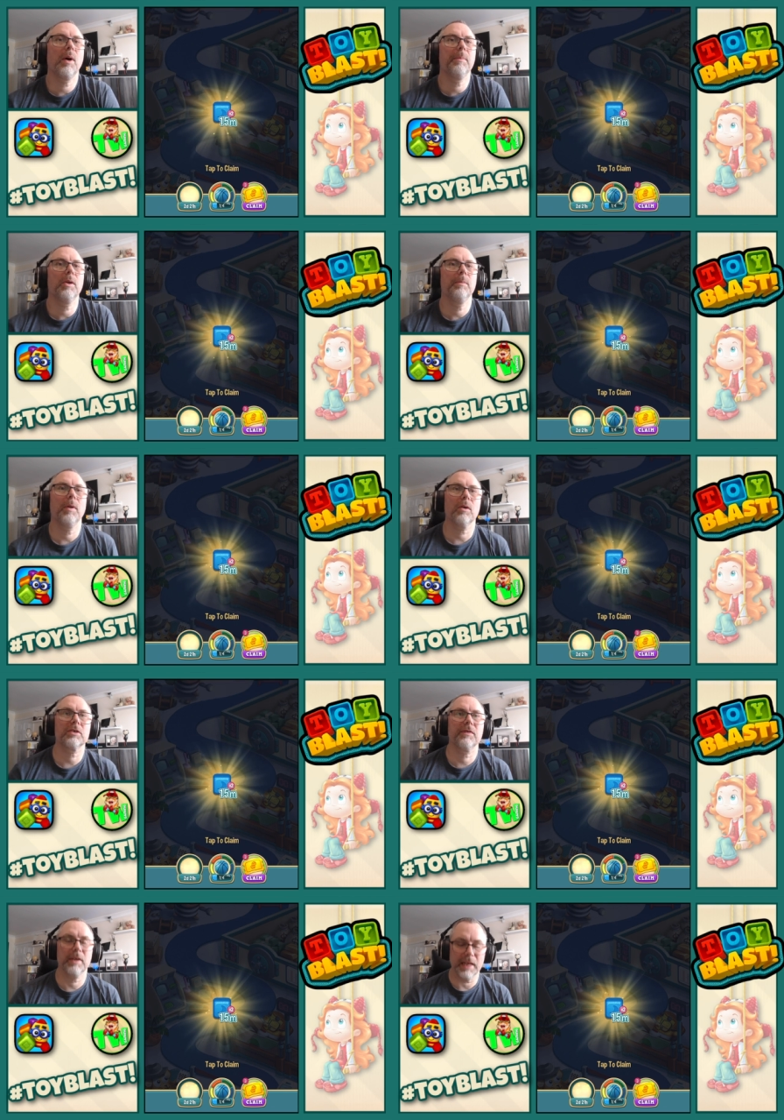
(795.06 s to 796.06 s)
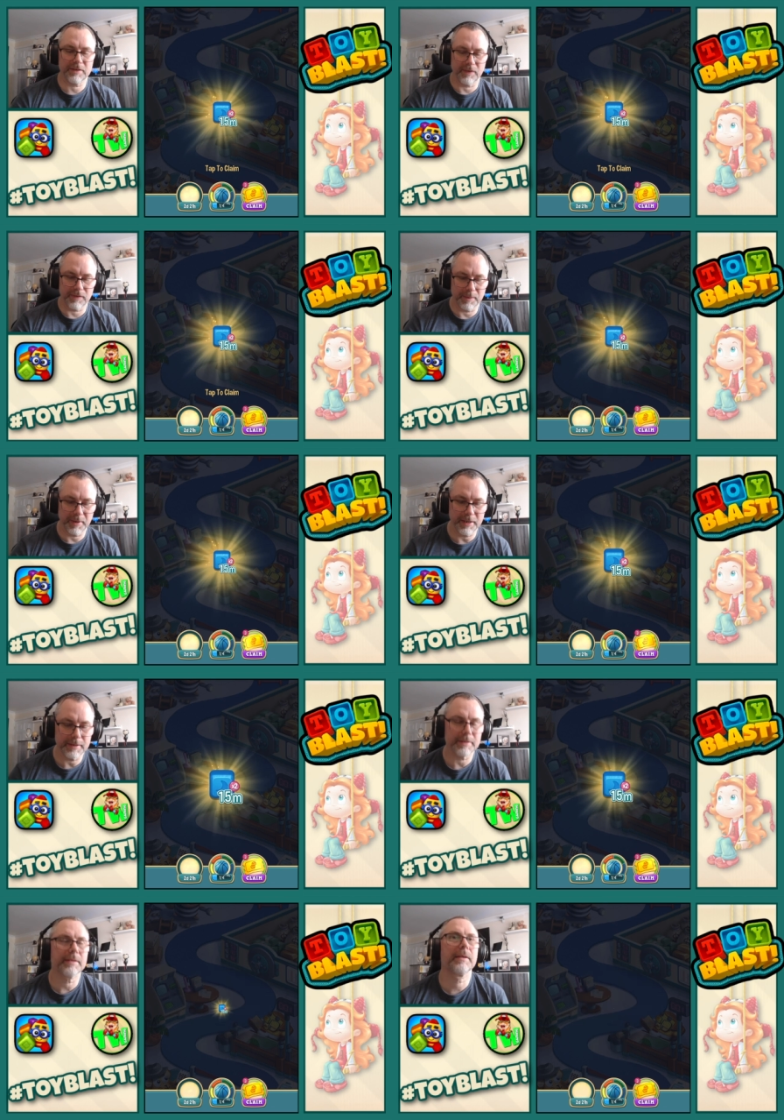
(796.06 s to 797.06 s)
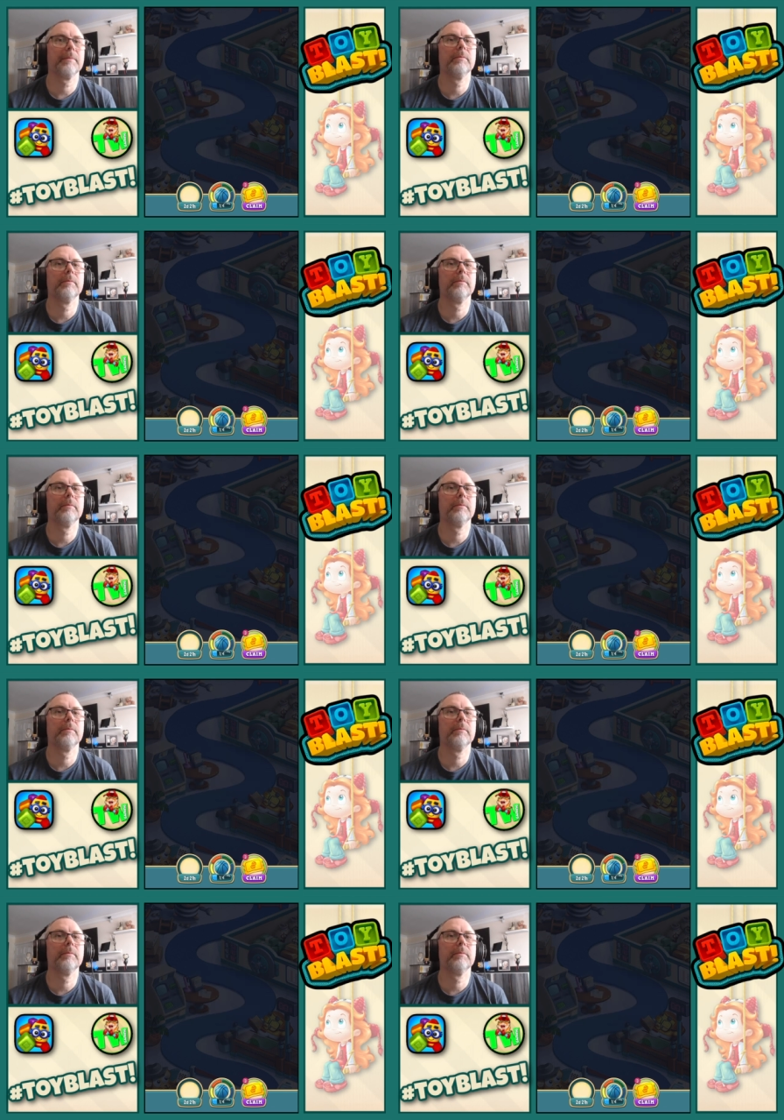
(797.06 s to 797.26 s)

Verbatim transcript: blue blocks for the next 15 minutes.